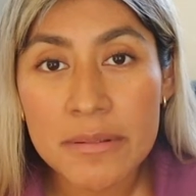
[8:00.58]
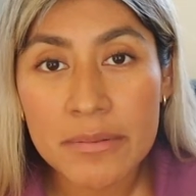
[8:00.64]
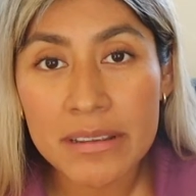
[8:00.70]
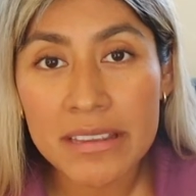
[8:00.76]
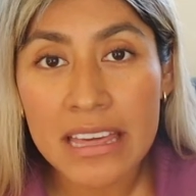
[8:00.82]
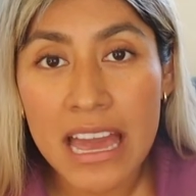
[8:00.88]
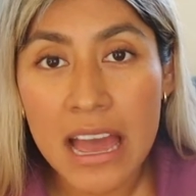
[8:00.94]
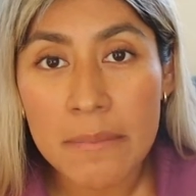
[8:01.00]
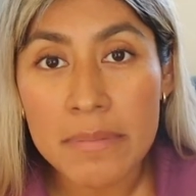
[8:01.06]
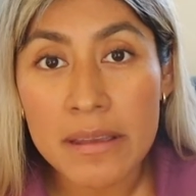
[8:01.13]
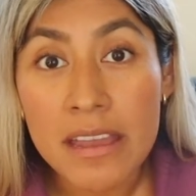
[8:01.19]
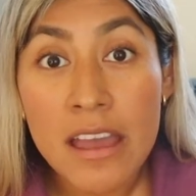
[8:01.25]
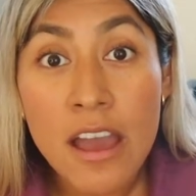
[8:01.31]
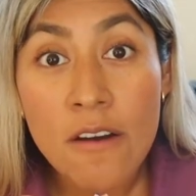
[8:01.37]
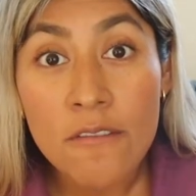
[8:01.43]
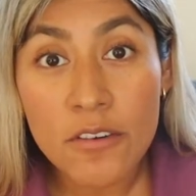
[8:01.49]
me really happy.
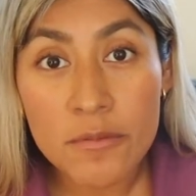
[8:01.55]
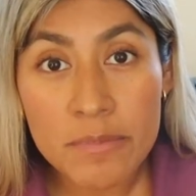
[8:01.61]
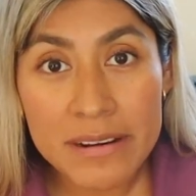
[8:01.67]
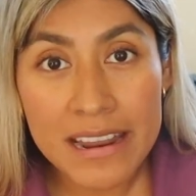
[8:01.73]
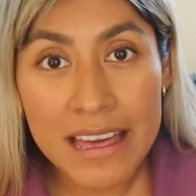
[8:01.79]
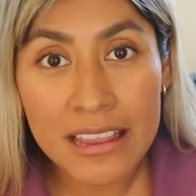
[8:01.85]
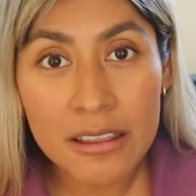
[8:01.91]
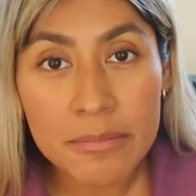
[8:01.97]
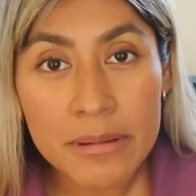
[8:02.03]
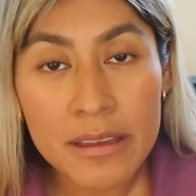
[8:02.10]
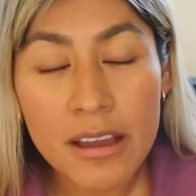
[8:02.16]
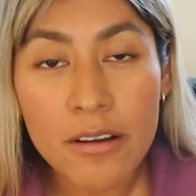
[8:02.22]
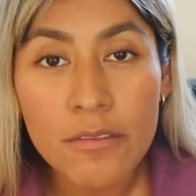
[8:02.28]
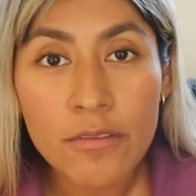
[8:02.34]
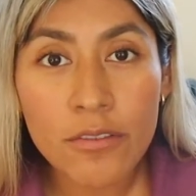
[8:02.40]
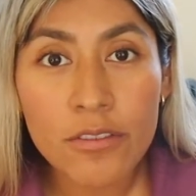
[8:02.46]
For Penelope,
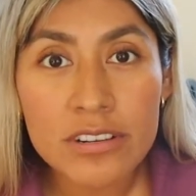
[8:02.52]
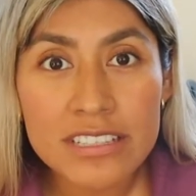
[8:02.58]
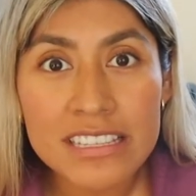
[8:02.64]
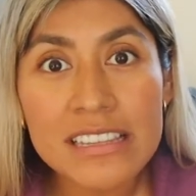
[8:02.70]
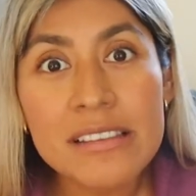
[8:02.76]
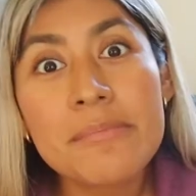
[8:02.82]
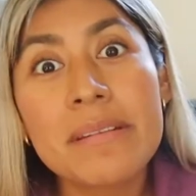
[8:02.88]
unfortunately,